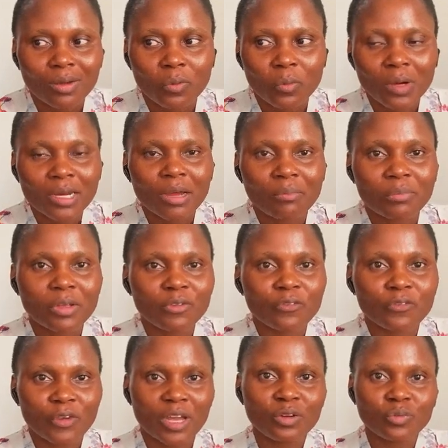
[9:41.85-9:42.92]
What I'm being
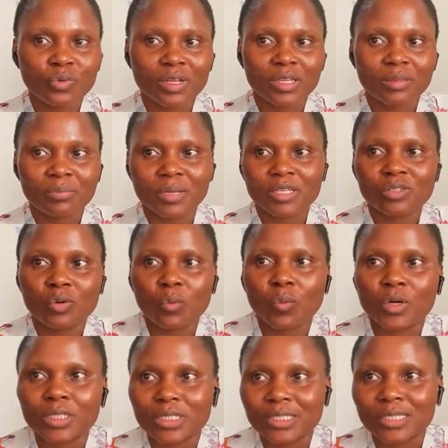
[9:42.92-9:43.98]
fed with based on
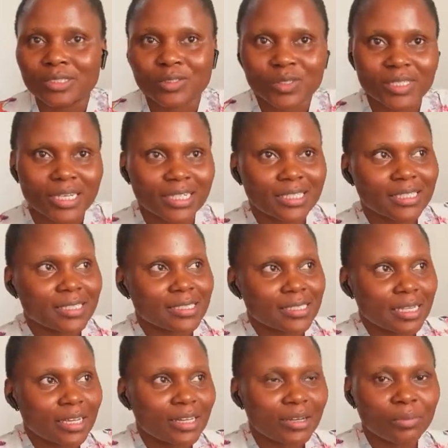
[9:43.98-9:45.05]
what the society is
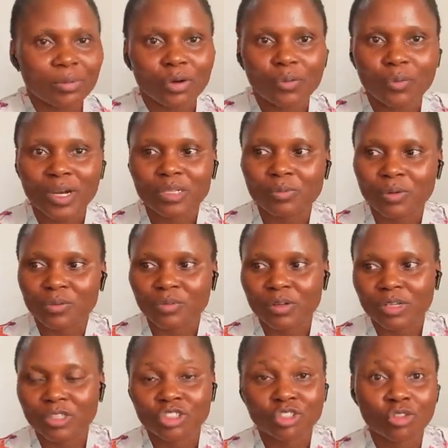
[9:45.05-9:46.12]
saying about white
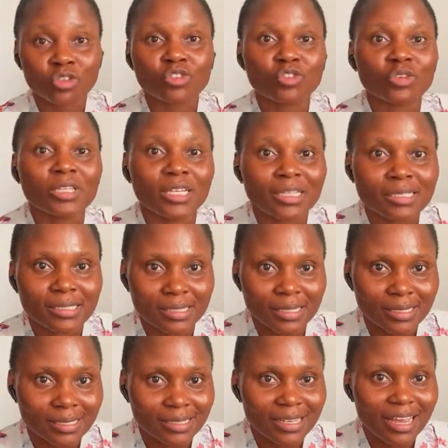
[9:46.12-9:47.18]
privilege does not
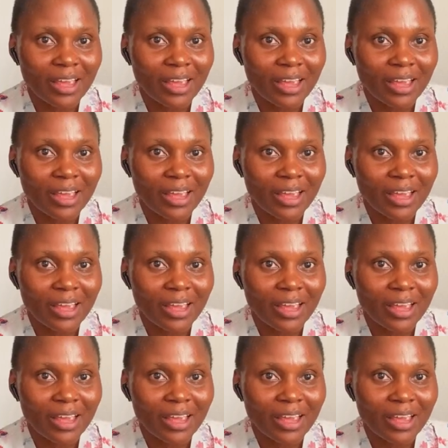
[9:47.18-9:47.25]
exist.